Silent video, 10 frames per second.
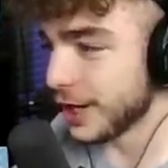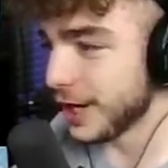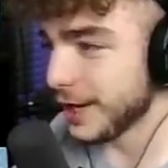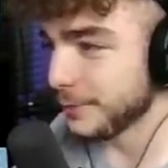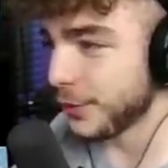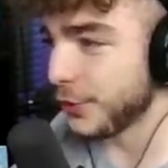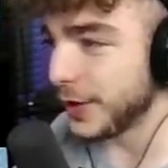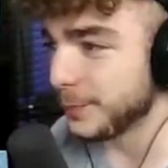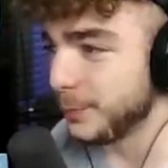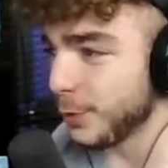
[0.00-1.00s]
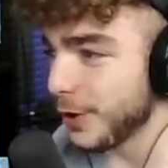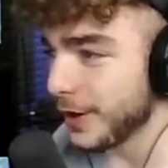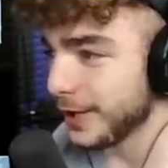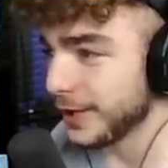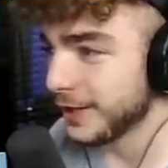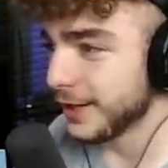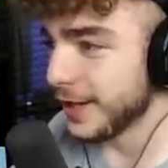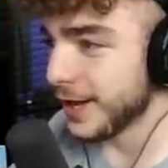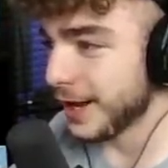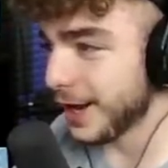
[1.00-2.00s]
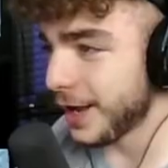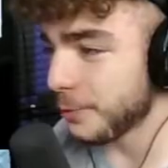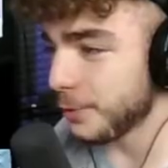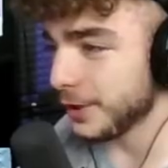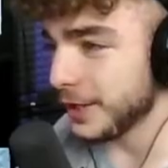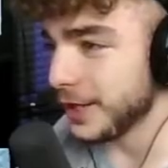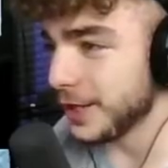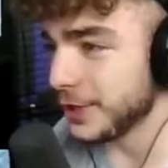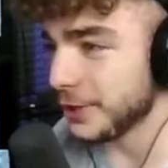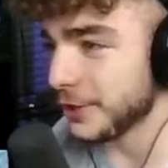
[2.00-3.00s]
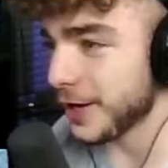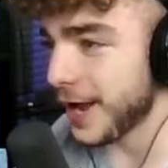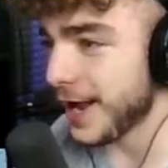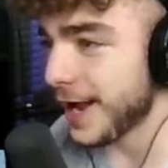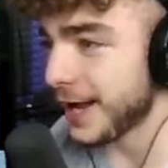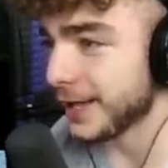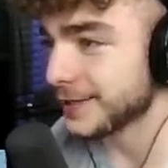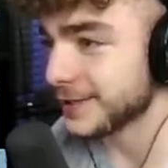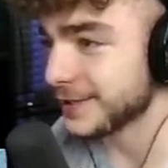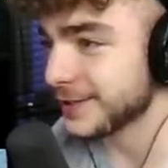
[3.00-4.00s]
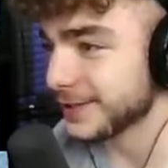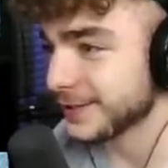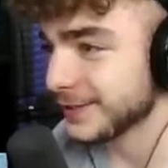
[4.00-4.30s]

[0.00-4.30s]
I am thick boy, and I will eat your ass.